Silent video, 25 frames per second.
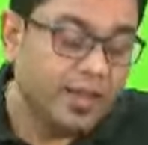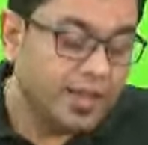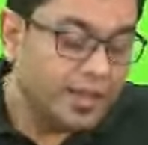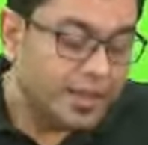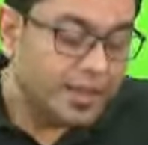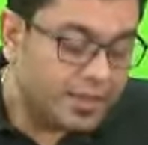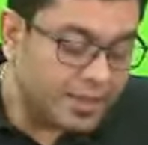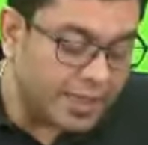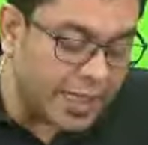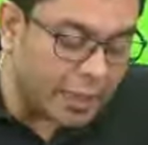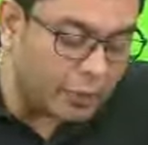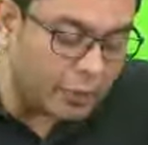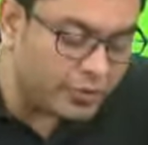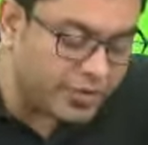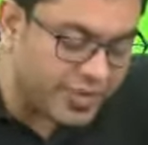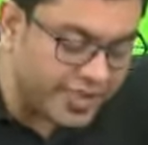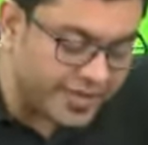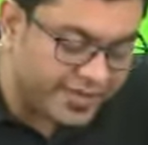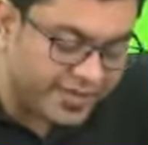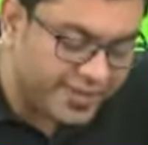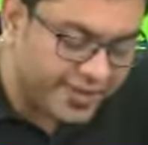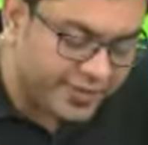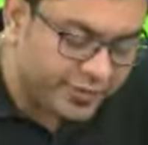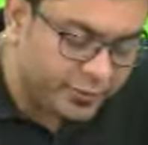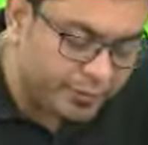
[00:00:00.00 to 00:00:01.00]
Now,
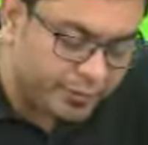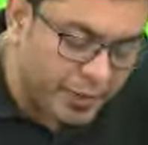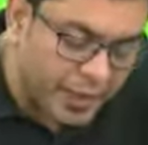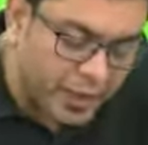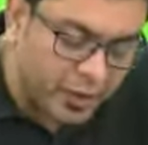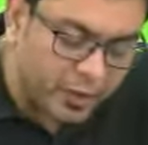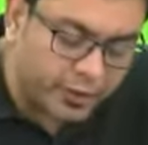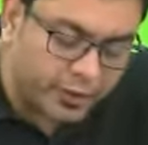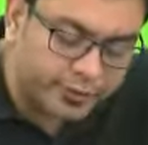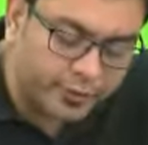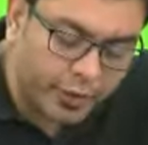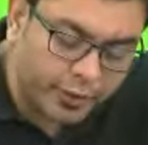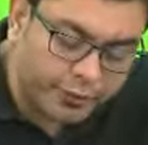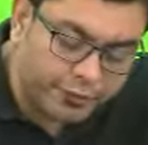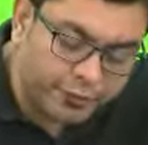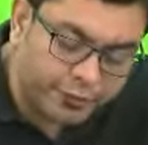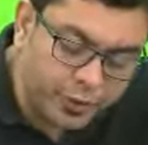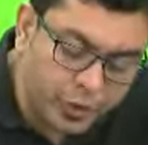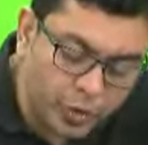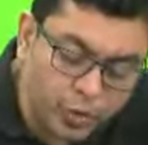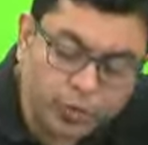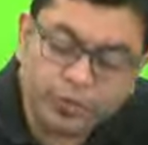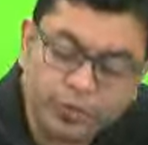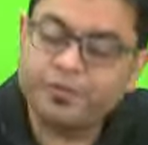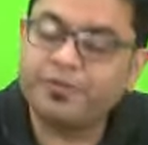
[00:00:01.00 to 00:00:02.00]
this is because of
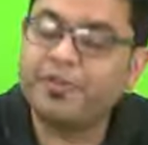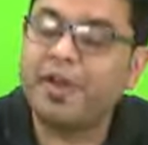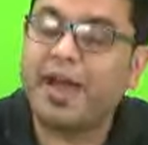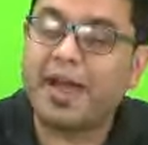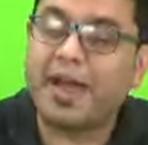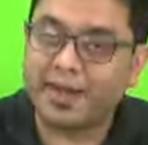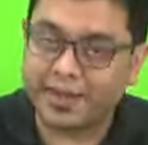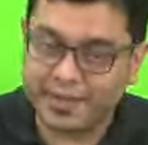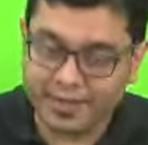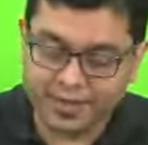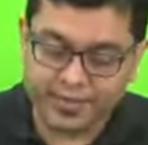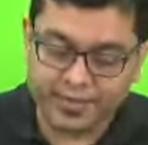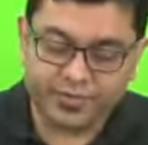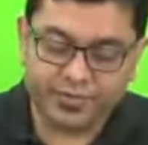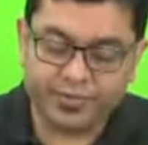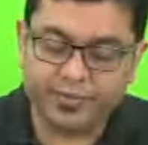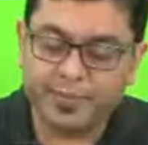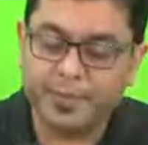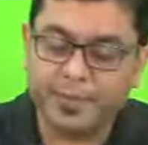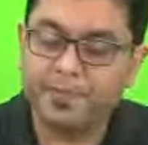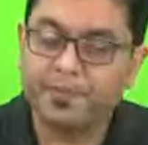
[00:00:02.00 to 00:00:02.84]
two factors.